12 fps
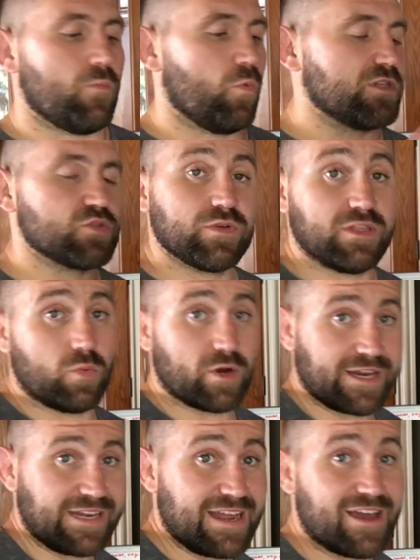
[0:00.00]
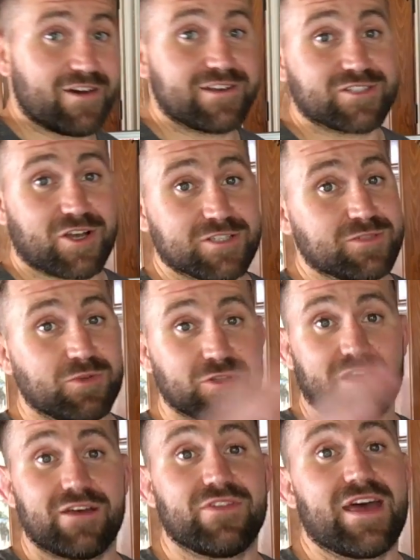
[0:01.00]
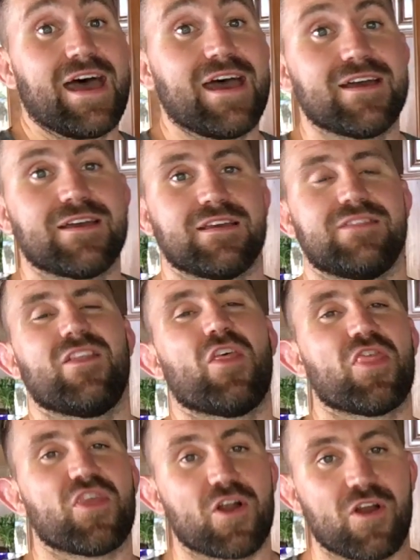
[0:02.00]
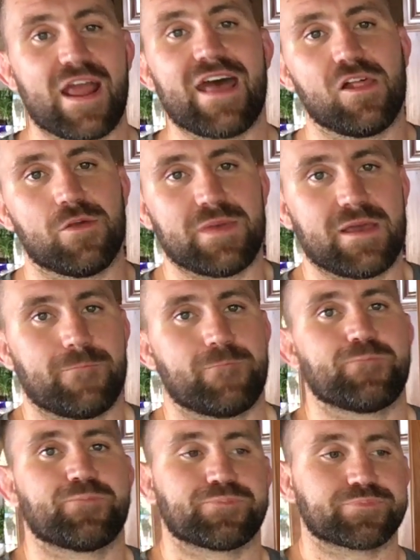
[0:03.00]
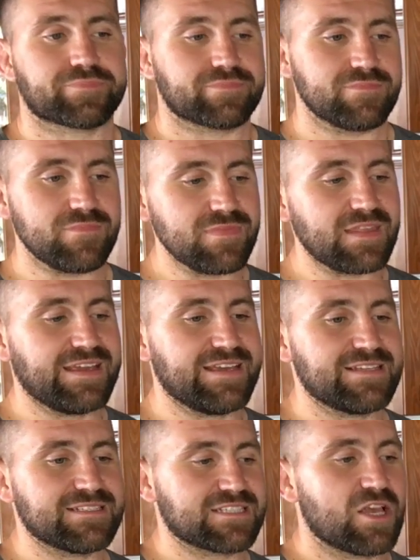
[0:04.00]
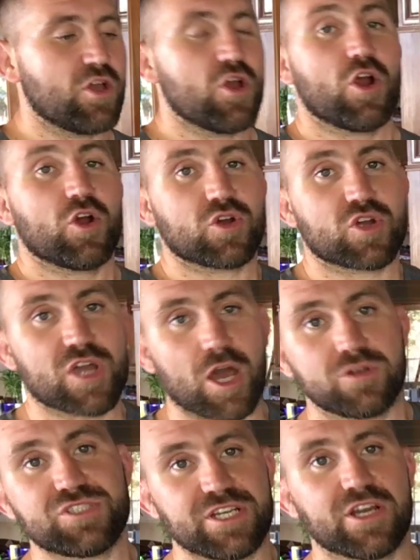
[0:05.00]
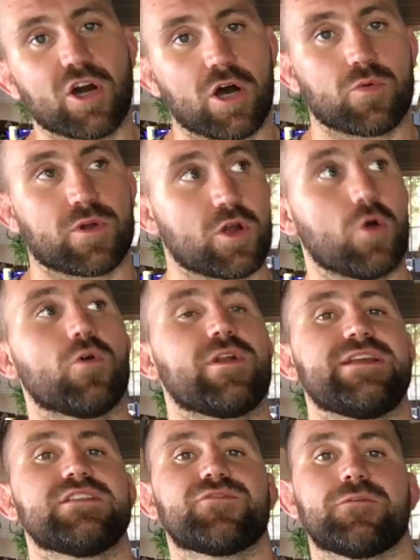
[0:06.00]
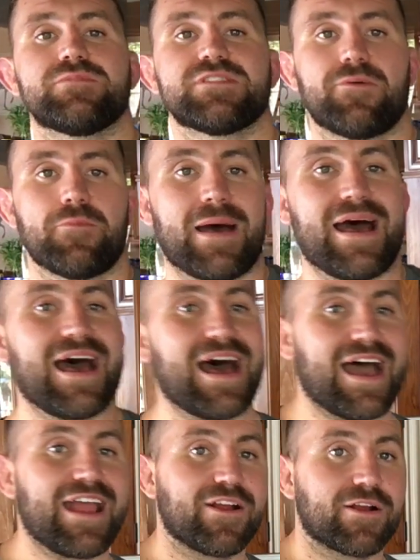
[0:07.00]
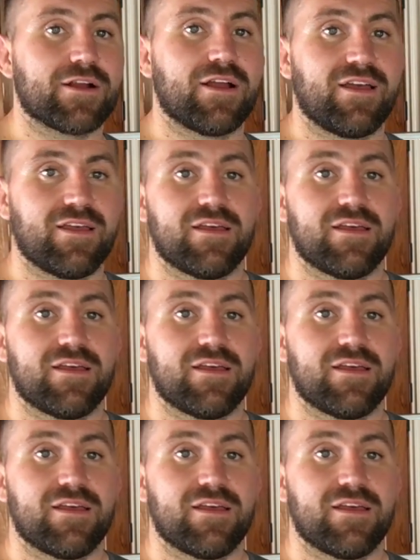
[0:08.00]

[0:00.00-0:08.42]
What's Really Working Now is awesome. You'll love that. And then the third element is coaching call recordings from some of my higher